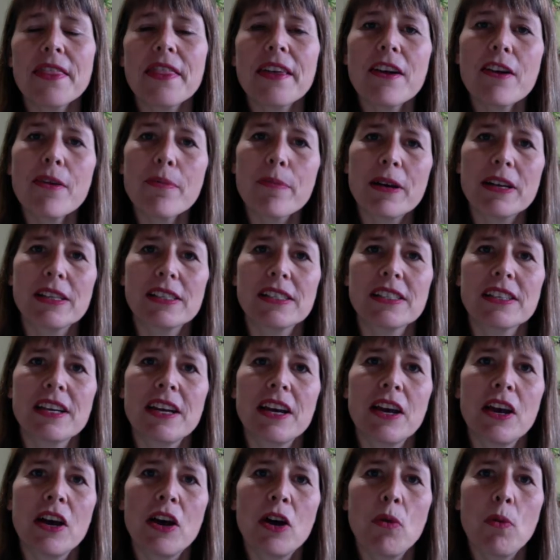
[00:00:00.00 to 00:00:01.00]
therapist,
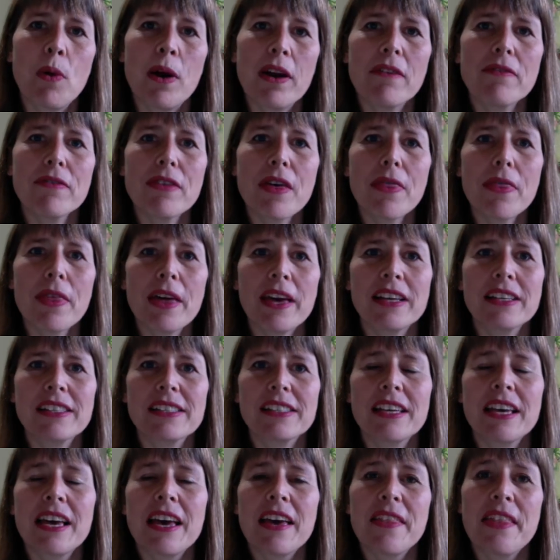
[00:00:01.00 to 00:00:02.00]
one of the
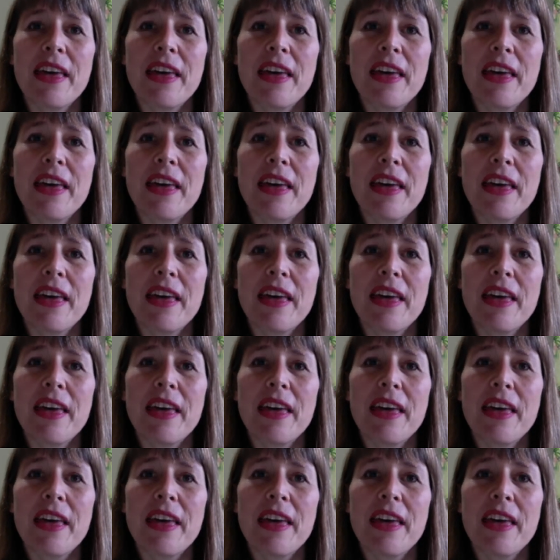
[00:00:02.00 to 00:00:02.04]
things